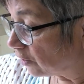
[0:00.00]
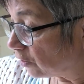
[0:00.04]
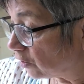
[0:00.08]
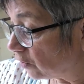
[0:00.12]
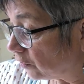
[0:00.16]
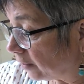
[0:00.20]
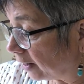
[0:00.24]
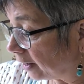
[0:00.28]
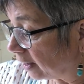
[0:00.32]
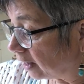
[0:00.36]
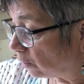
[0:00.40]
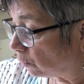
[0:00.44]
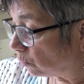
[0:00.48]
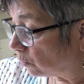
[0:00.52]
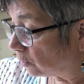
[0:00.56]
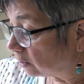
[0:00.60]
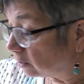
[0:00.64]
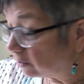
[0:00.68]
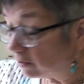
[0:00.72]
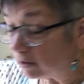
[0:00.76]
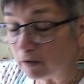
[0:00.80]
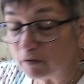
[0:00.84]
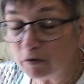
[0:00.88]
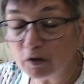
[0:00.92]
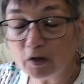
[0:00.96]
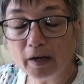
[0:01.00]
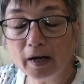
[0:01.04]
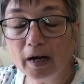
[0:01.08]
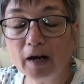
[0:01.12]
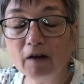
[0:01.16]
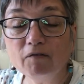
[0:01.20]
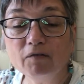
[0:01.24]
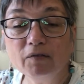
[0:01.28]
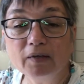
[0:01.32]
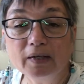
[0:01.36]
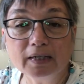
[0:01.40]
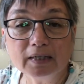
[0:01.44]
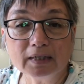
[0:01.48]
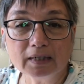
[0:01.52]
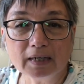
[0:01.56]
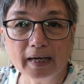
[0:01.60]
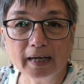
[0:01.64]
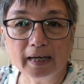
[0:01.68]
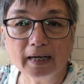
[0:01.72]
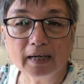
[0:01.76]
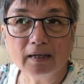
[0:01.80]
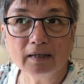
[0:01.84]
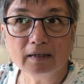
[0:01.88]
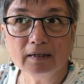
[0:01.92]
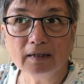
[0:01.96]
other thing, it will, if you have things
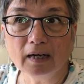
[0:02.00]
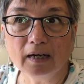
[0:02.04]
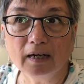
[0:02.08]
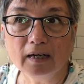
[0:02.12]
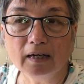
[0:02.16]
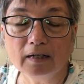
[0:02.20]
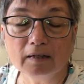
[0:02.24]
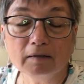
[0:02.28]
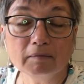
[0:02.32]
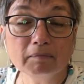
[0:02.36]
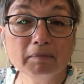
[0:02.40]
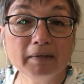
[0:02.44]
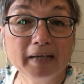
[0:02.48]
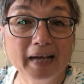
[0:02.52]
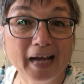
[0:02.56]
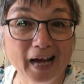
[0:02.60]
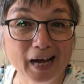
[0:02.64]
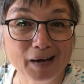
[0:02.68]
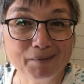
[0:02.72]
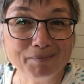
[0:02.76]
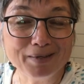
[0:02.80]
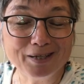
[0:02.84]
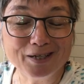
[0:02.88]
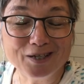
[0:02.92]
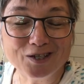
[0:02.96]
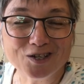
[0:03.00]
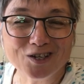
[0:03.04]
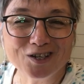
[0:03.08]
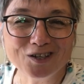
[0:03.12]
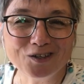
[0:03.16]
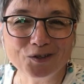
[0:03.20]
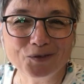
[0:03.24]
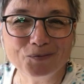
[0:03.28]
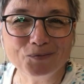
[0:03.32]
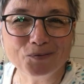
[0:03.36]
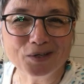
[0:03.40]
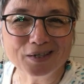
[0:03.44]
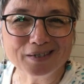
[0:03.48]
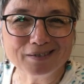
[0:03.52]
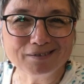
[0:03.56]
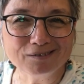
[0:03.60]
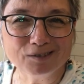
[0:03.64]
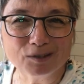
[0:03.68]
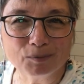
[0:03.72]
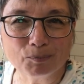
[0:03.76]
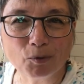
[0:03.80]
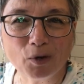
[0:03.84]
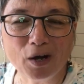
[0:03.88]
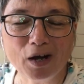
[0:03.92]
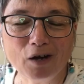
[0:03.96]
like cabbage or
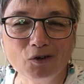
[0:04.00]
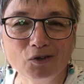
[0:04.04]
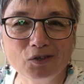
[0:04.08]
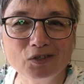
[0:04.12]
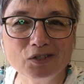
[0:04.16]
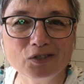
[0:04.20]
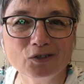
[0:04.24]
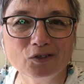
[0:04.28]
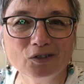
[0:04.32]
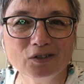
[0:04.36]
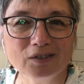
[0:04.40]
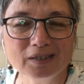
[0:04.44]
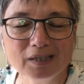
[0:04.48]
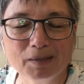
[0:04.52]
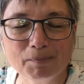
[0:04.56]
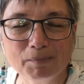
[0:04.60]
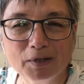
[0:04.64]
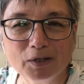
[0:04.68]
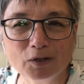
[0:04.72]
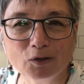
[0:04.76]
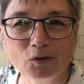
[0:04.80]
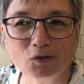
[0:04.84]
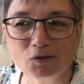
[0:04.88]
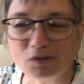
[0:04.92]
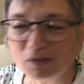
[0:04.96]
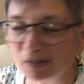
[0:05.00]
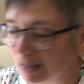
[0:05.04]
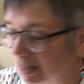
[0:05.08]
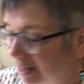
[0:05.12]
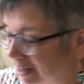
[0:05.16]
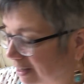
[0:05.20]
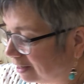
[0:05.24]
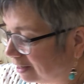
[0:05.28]
Brussels sprouts or some of those